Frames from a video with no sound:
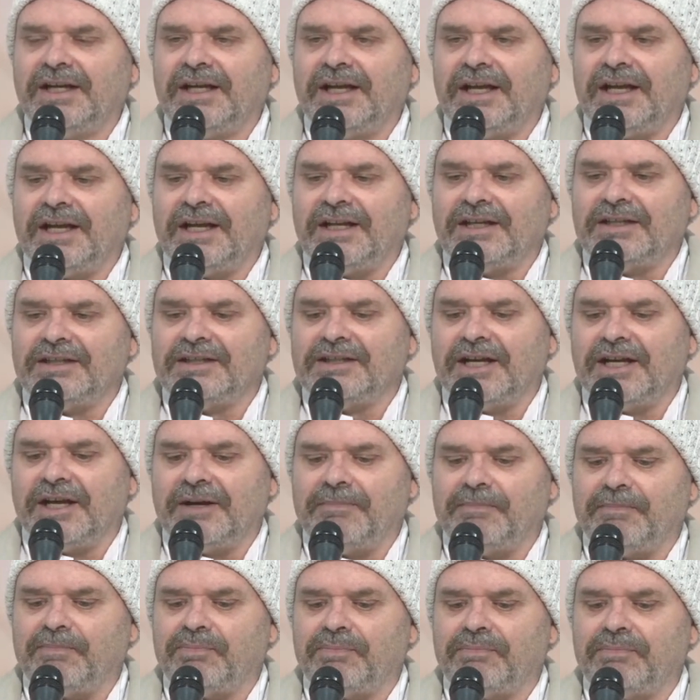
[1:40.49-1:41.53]
And
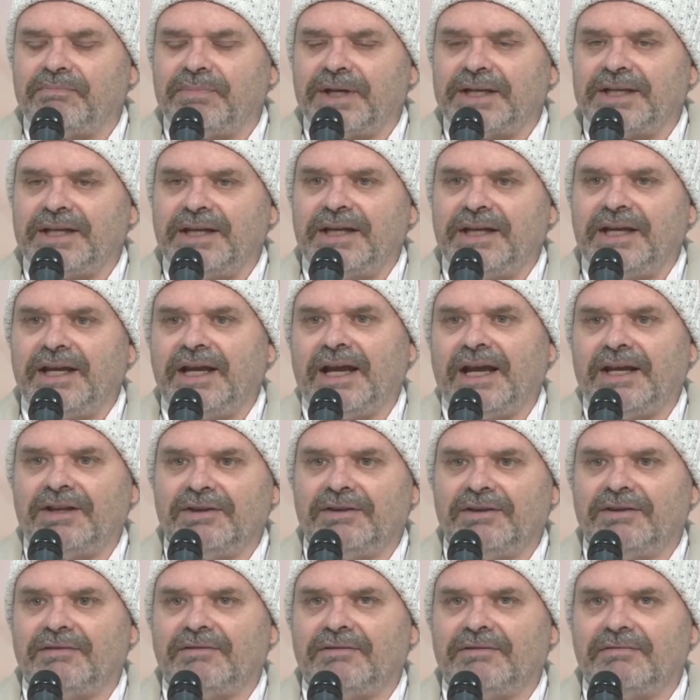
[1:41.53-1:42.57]
but
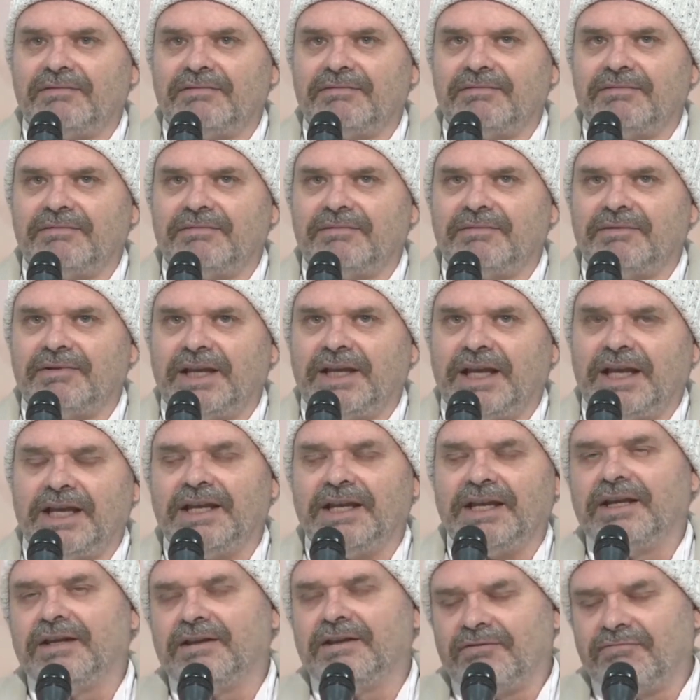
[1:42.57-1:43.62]

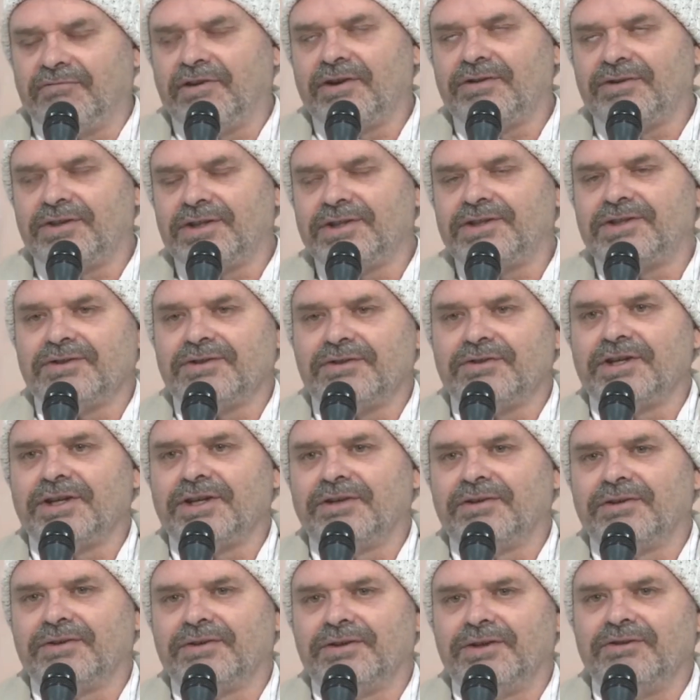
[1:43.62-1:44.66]
he wrote this story
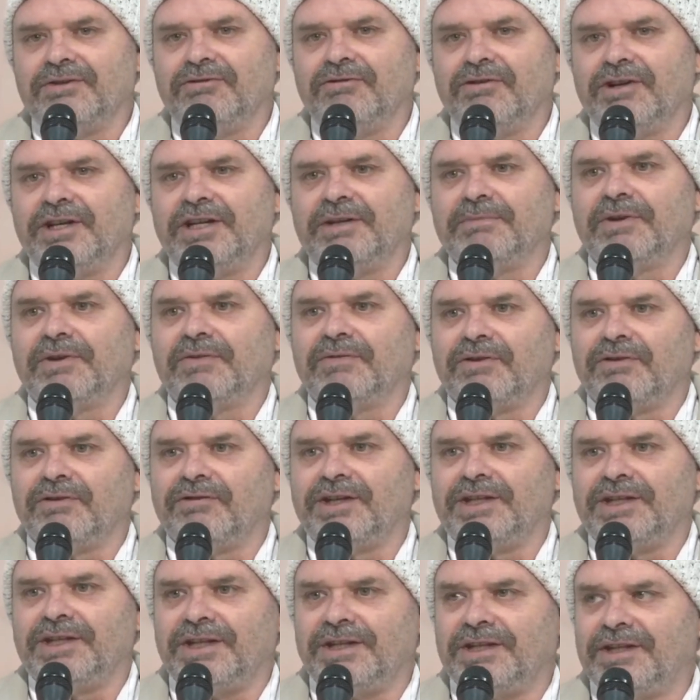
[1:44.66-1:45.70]
called The Dream of a
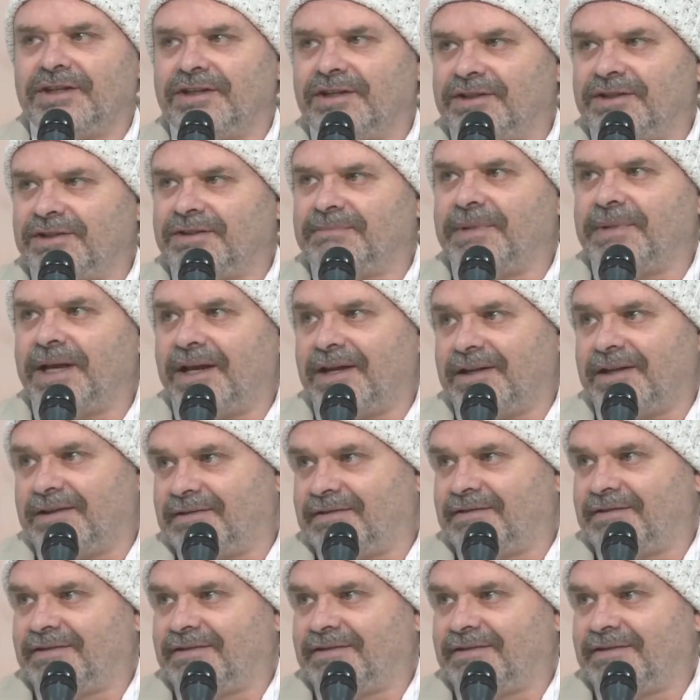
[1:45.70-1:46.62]
Ridiculous Man.